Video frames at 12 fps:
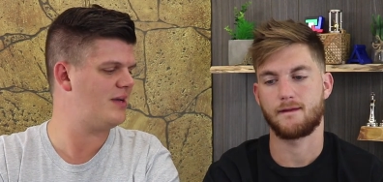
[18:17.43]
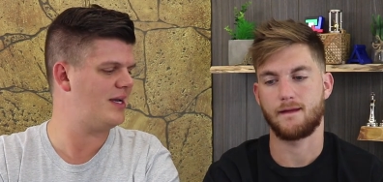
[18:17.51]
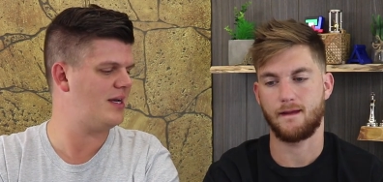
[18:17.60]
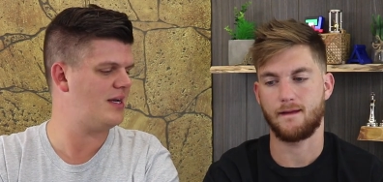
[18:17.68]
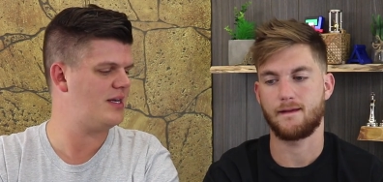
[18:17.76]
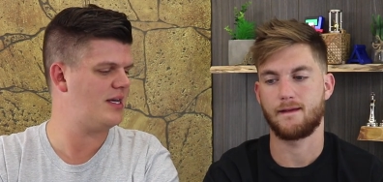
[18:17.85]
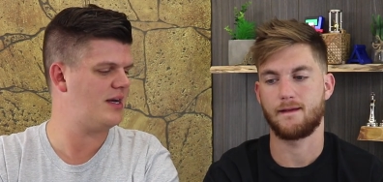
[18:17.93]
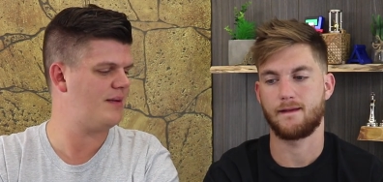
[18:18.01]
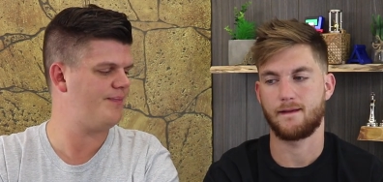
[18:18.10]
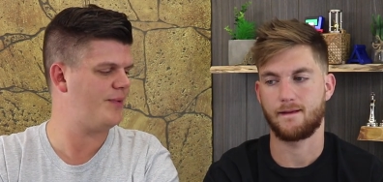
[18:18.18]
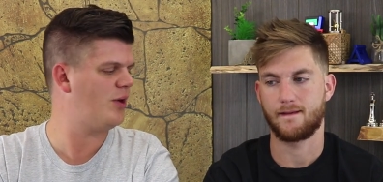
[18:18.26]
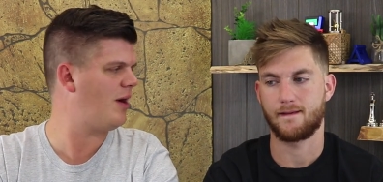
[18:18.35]
Speaker 1: and uh,
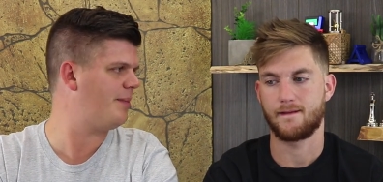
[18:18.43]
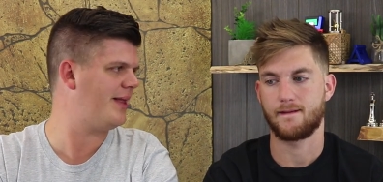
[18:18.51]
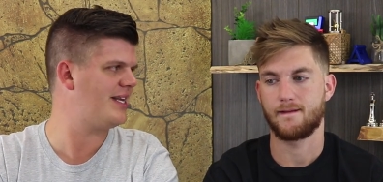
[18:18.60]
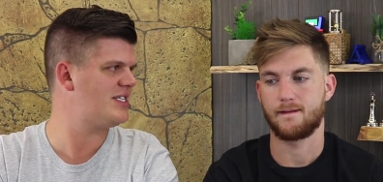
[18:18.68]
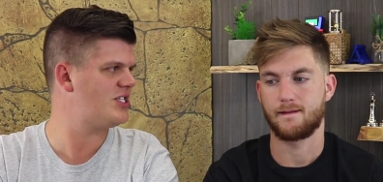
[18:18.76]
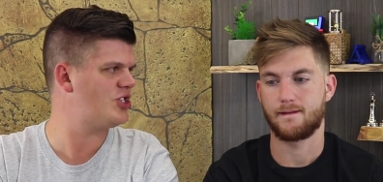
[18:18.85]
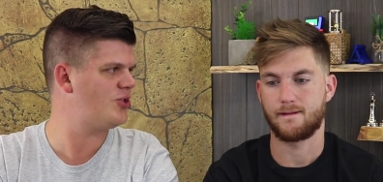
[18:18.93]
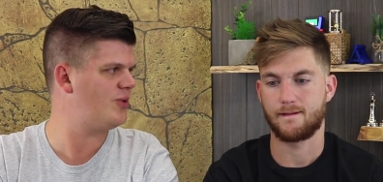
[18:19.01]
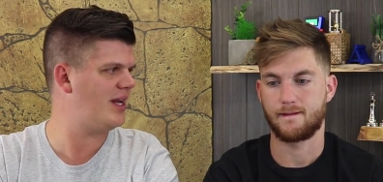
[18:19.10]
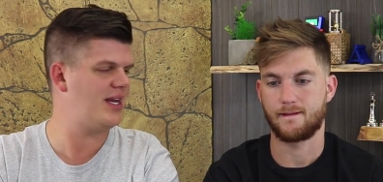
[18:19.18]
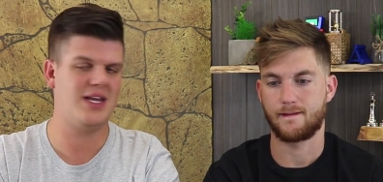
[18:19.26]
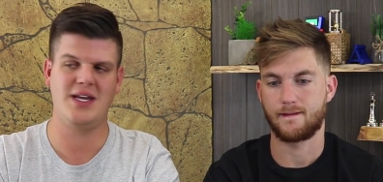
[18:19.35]
you got plans to
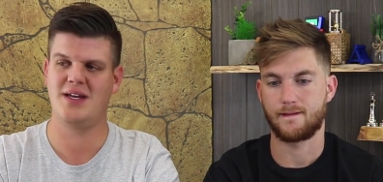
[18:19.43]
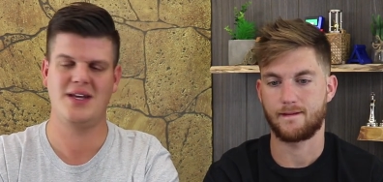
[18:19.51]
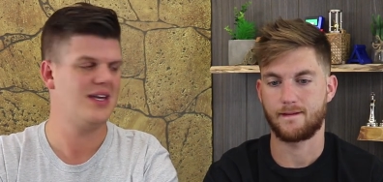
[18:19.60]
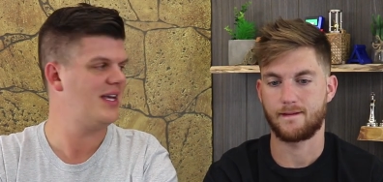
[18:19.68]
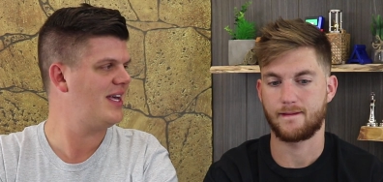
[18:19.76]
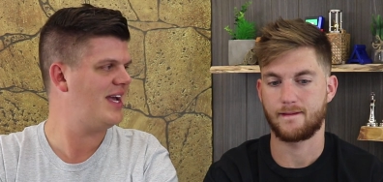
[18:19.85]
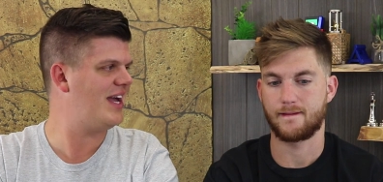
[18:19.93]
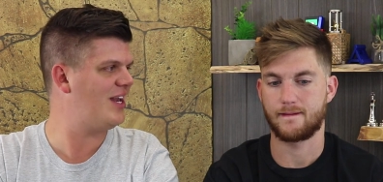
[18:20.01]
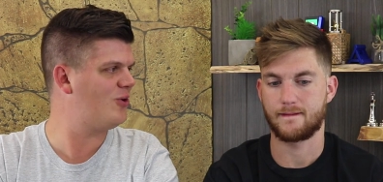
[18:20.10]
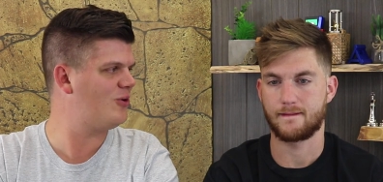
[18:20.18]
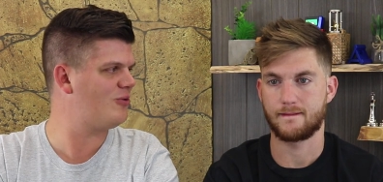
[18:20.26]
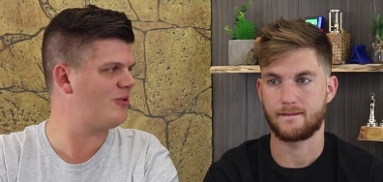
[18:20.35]
shoot any
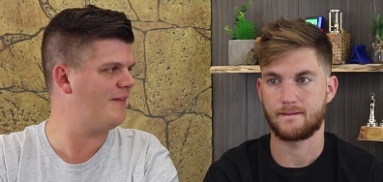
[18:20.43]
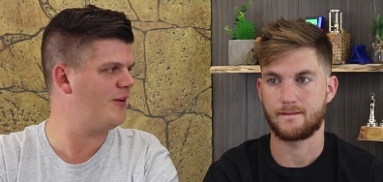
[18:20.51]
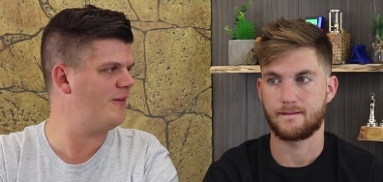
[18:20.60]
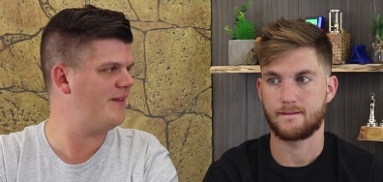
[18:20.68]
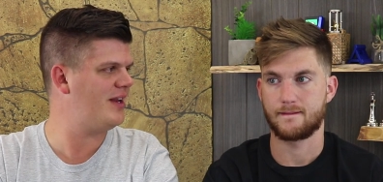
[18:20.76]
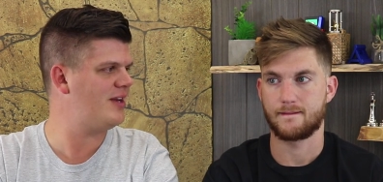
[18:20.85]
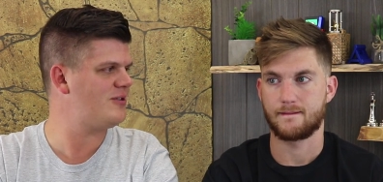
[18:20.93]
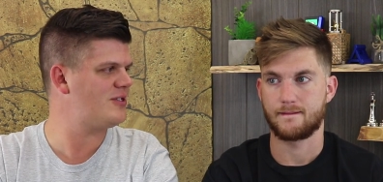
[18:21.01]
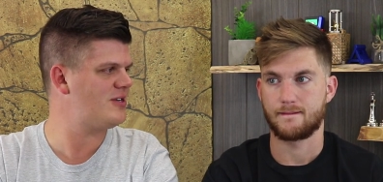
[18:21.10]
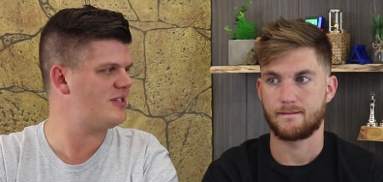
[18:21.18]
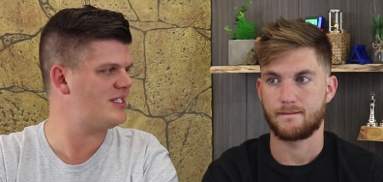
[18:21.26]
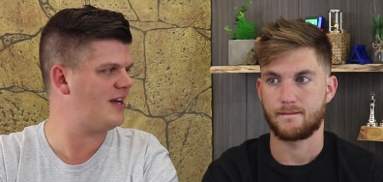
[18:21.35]
any cool review
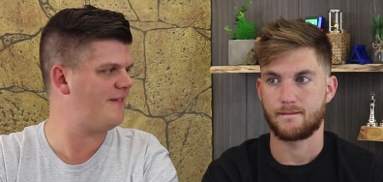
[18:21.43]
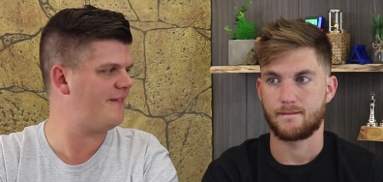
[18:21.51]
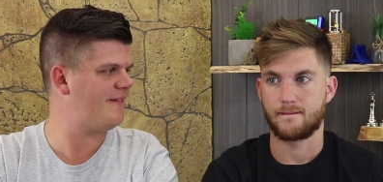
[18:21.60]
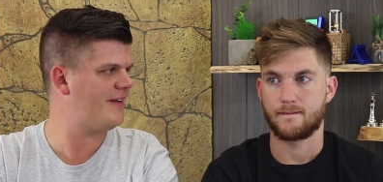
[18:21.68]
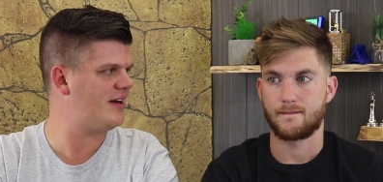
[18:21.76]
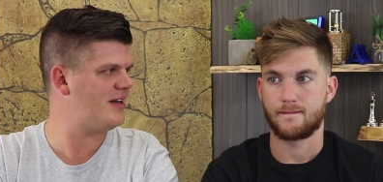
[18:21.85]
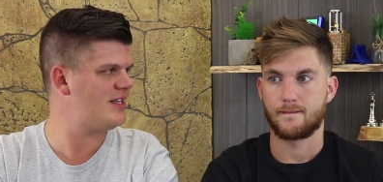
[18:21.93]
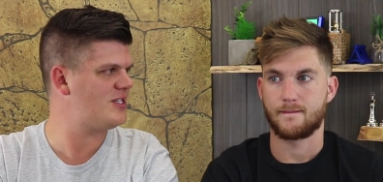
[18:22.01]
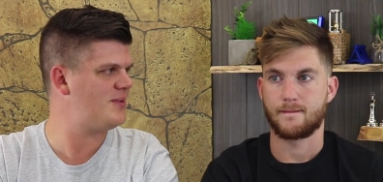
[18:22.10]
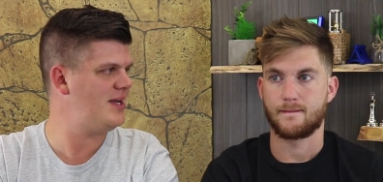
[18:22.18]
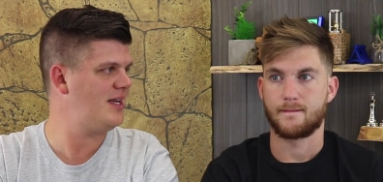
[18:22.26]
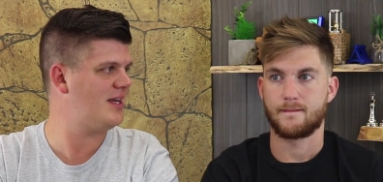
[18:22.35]
videos or stuff uh,
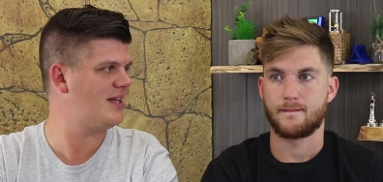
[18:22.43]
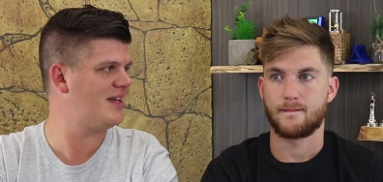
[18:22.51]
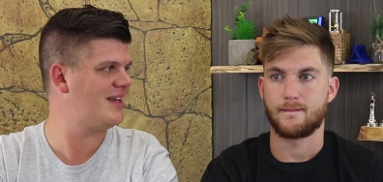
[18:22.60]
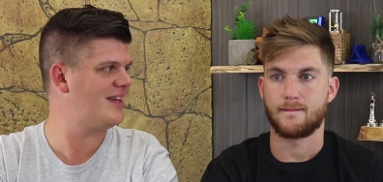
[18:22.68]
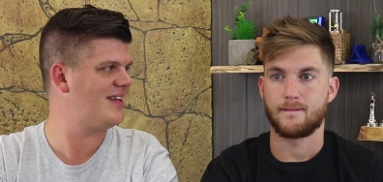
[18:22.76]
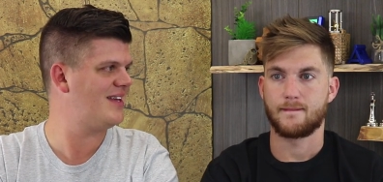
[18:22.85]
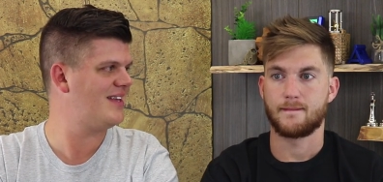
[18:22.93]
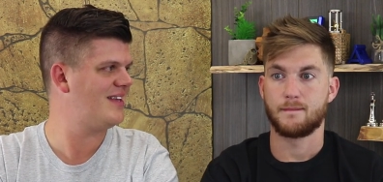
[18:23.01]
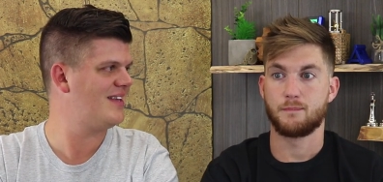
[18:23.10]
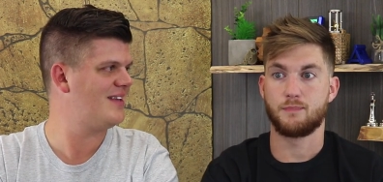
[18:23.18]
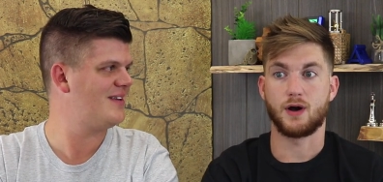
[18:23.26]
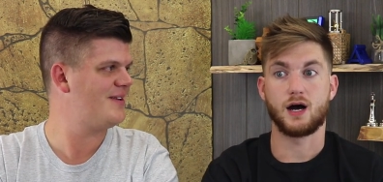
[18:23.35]
this week?
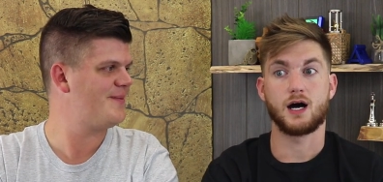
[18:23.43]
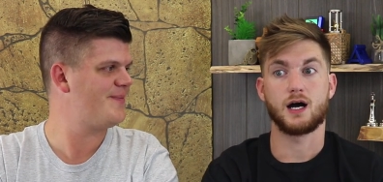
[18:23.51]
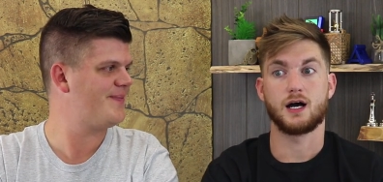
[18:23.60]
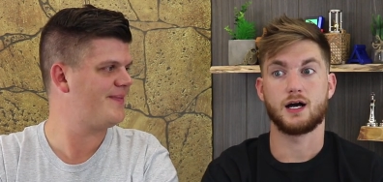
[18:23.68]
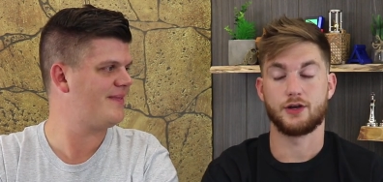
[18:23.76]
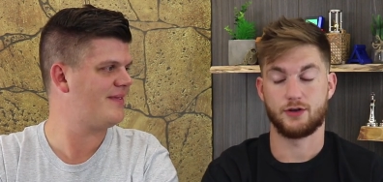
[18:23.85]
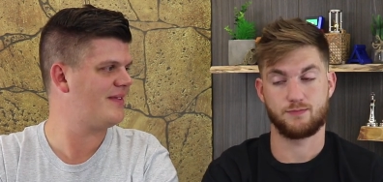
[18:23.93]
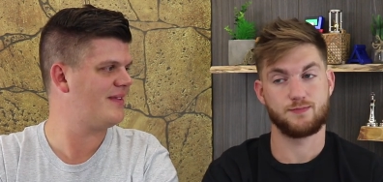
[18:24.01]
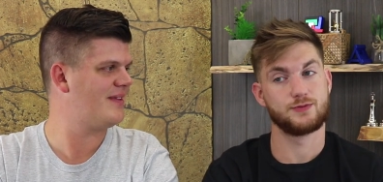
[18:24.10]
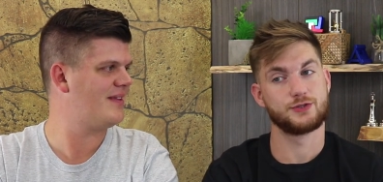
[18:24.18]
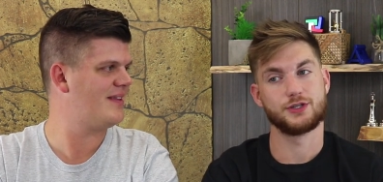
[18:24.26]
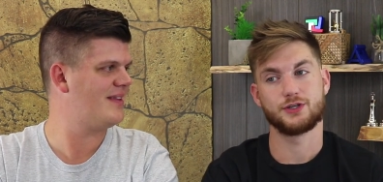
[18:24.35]
Speaker 2: Bon,
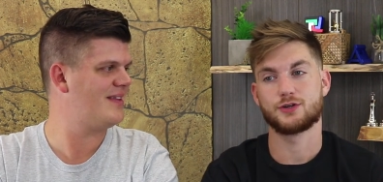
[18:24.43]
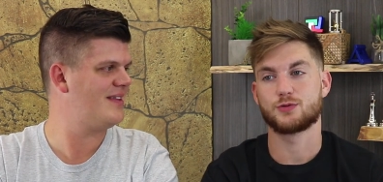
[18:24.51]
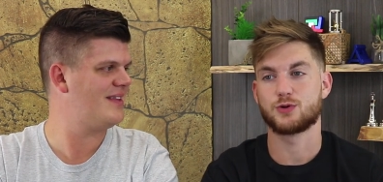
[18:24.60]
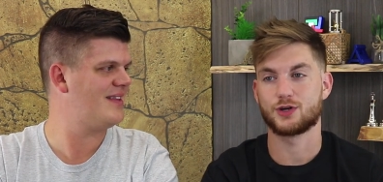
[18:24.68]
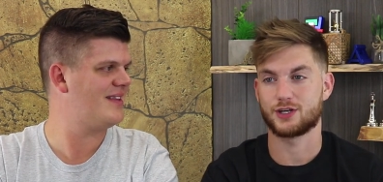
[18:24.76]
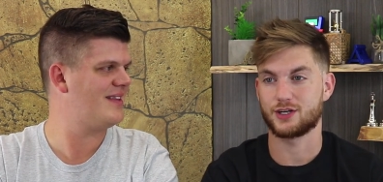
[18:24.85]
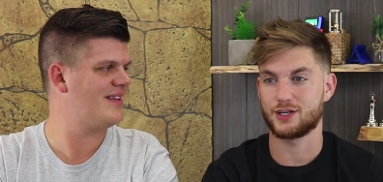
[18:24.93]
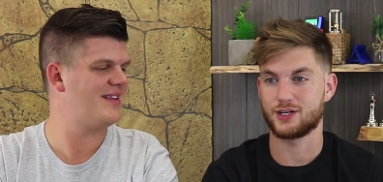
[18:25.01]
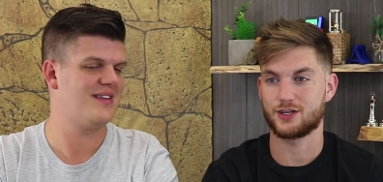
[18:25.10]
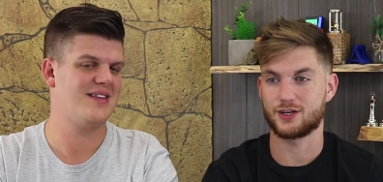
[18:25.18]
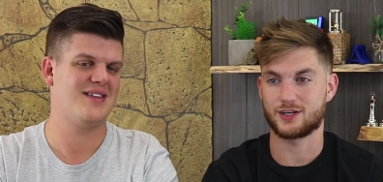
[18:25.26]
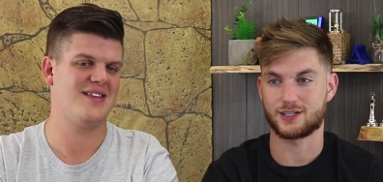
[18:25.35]
dude,
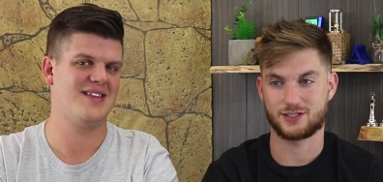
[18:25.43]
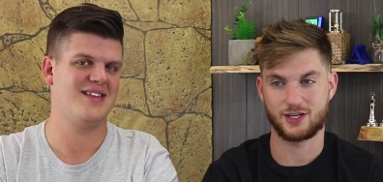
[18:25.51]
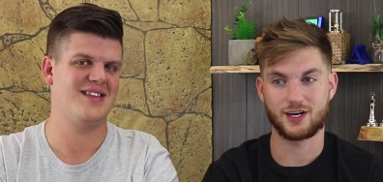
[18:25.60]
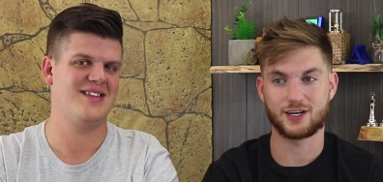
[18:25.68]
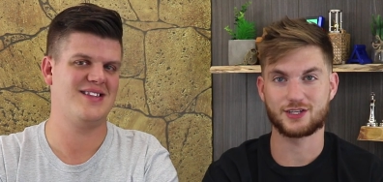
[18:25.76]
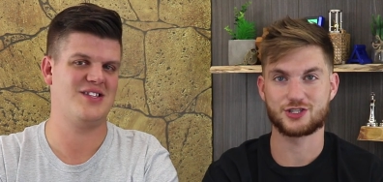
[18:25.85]
we got a ton of